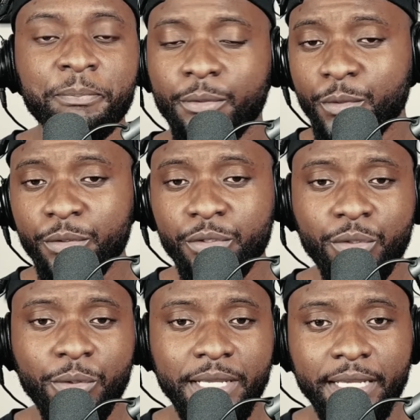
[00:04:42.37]
The real
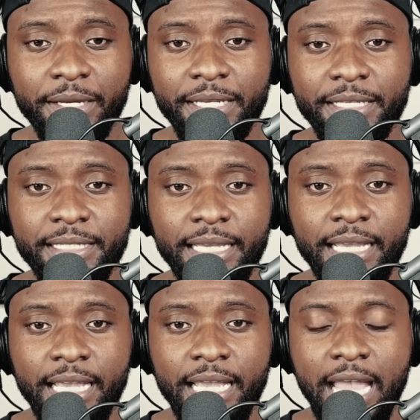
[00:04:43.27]
story here is
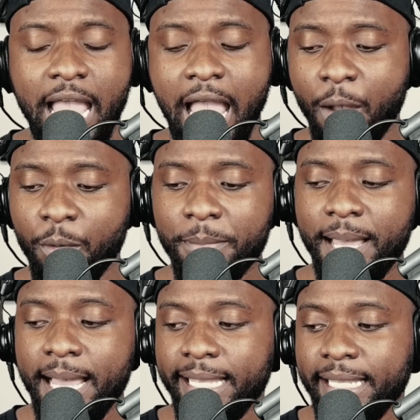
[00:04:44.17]
how am
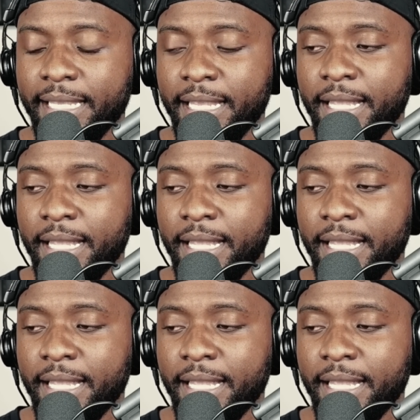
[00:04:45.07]
I